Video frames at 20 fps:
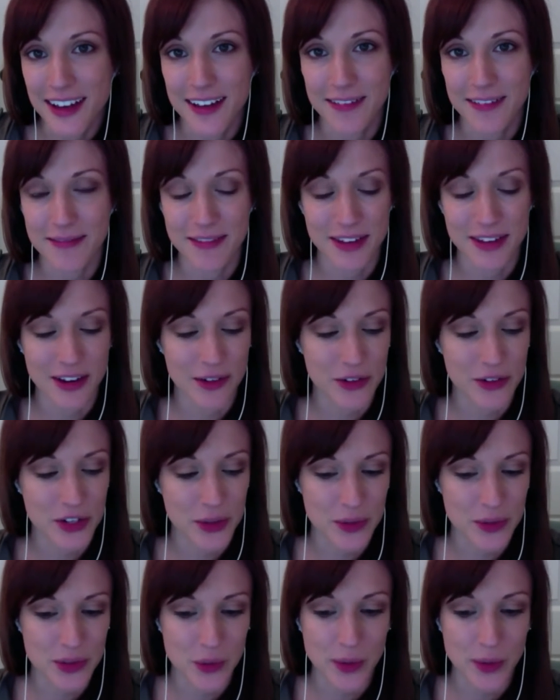I, you know, she
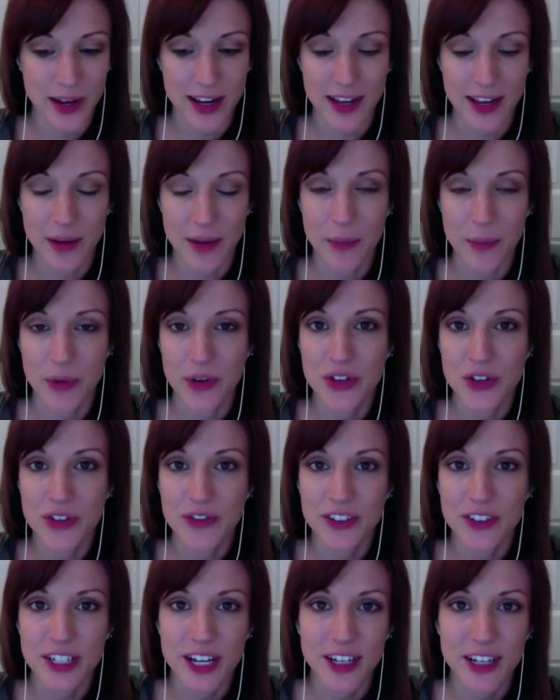was a wedding and portrait
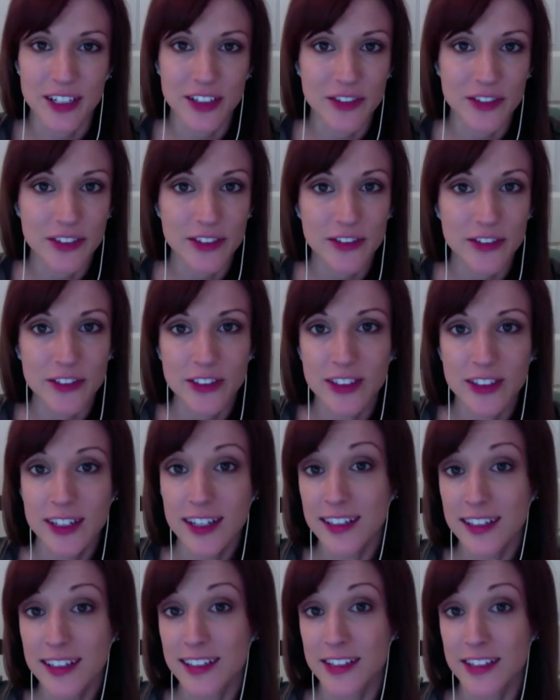photographer for
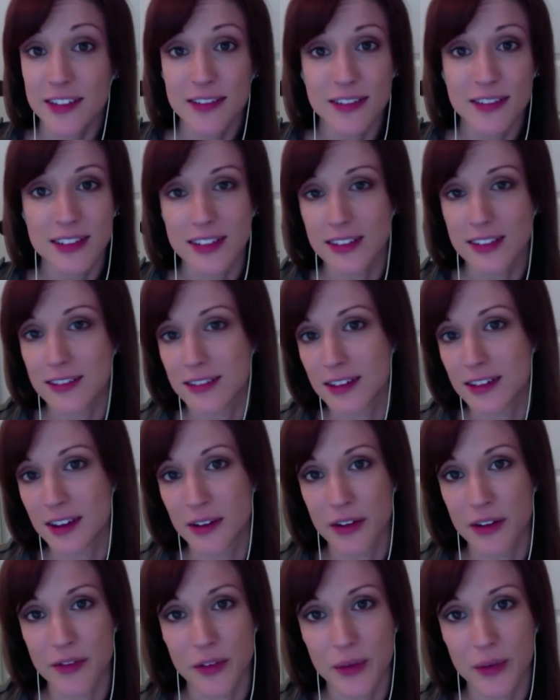years, and, you know,
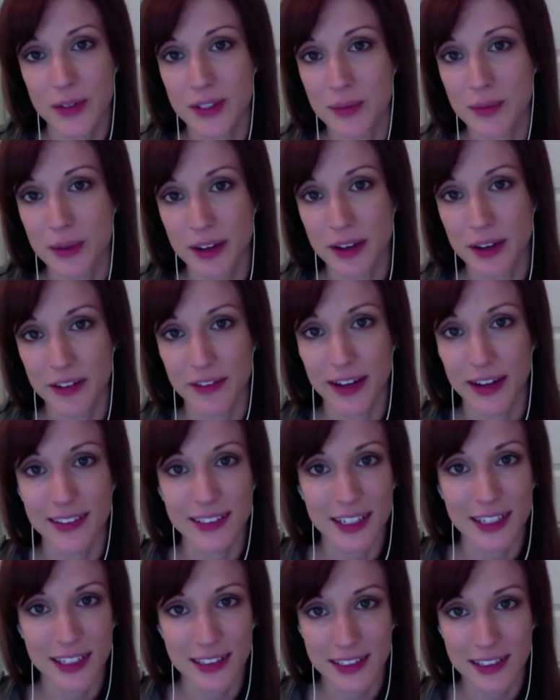I've always been
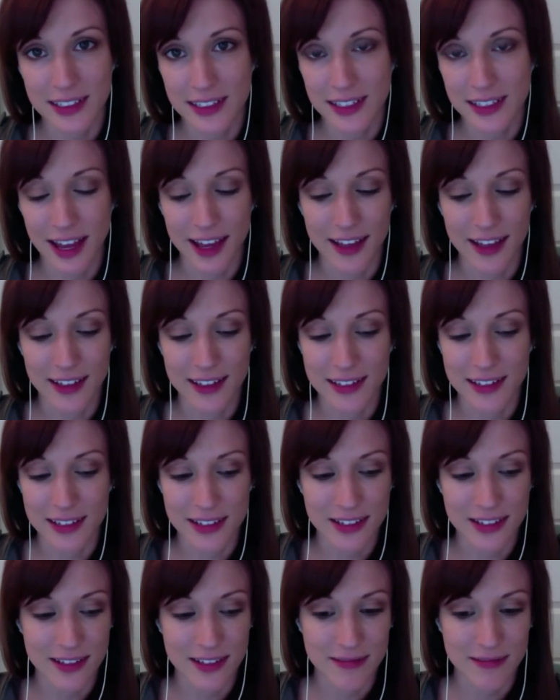around it,
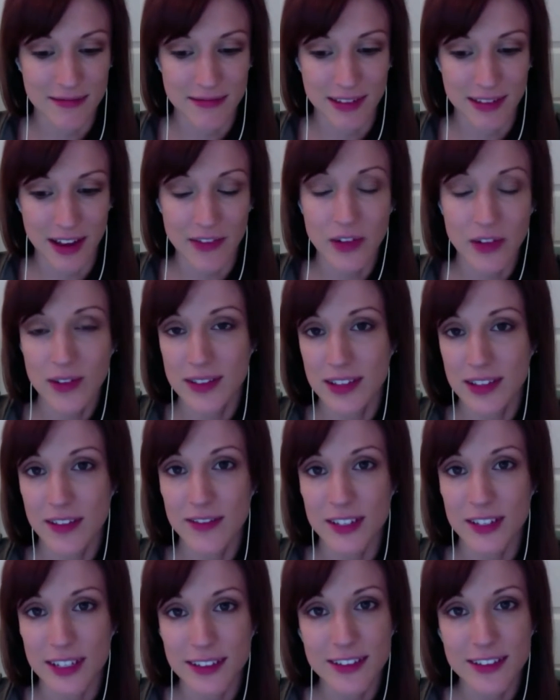and I've always
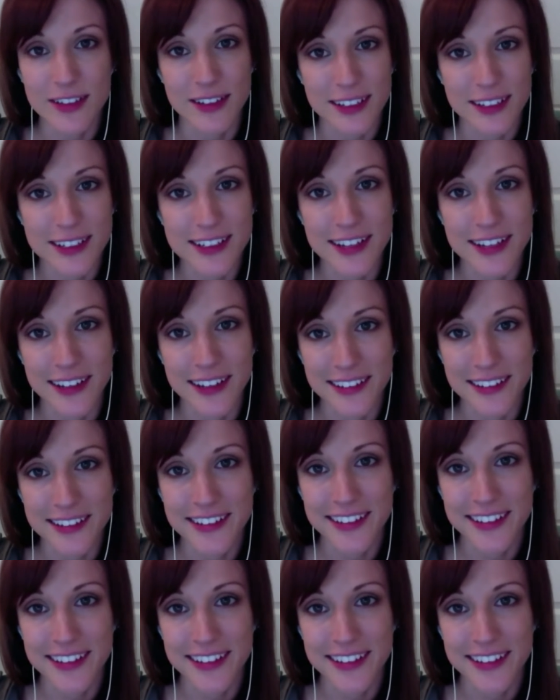loved it to an extent.